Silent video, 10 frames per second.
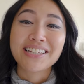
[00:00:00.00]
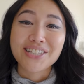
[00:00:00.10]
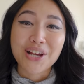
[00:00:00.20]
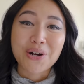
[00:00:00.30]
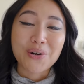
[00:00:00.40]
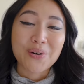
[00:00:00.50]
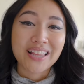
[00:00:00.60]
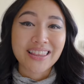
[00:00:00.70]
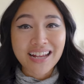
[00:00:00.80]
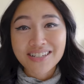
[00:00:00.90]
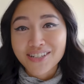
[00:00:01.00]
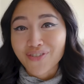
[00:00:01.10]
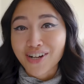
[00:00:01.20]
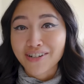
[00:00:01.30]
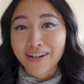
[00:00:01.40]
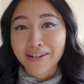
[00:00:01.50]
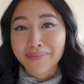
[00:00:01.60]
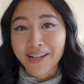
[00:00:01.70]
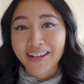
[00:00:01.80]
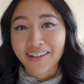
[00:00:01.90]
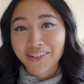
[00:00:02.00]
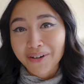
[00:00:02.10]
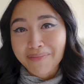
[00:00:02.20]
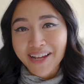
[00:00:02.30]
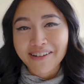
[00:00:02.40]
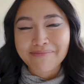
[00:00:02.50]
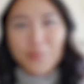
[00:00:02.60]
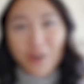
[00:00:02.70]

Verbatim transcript: So that just frustrated me a little bit.